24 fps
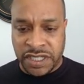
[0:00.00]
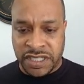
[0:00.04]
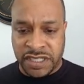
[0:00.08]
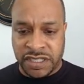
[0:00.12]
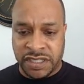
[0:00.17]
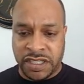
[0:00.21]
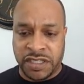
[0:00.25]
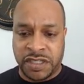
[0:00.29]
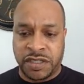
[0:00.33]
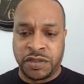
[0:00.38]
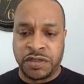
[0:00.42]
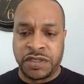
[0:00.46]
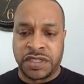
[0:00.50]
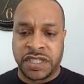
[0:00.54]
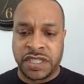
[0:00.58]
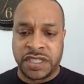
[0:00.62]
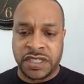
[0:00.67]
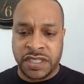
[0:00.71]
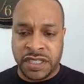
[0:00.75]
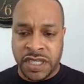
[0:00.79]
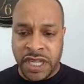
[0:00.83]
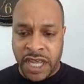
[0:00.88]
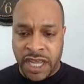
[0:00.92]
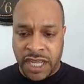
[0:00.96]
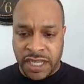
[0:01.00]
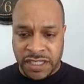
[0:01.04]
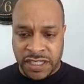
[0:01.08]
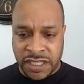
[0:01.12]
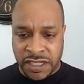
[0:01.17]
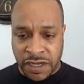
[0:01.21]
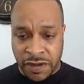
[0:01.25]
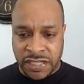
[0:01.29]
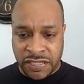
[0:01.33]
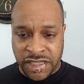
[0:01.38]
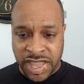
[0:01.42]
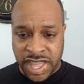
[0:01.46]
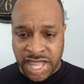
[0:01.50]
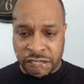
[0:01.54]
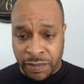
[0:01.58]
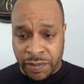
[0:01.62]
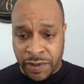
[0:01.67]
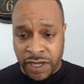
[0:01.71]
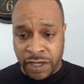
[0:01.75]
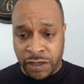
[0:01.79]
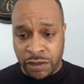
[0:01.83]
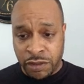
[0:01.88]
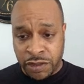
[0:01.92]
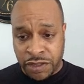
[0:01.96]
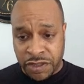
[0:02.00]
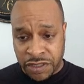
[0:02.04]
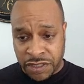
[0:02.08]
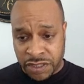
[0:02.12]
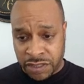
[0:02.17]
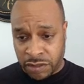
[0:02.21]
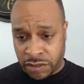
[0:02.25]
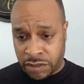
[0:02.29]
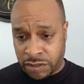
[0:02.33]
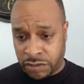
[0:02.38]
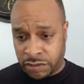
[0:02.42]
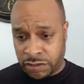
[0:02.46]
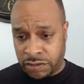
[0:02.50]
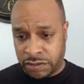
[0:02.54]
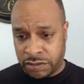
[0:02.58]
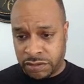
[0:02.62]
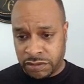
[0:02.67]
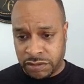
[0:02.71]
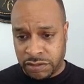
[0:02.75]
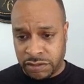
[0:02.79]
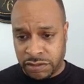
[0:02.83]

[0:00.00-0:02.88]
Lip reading: institutions to develop a nutraceutical,